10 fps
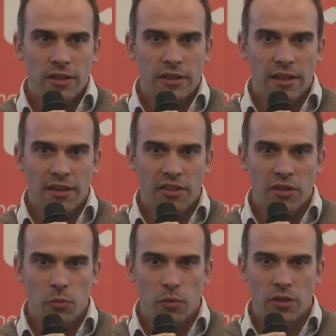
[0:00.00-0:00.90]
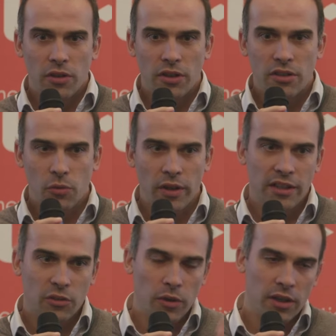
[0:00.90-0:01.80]
and I think it's great
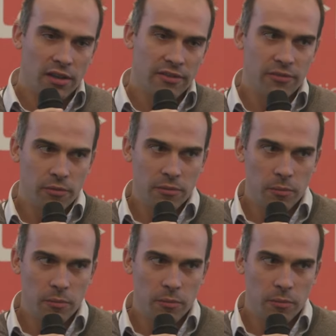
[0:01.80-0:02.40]
that we have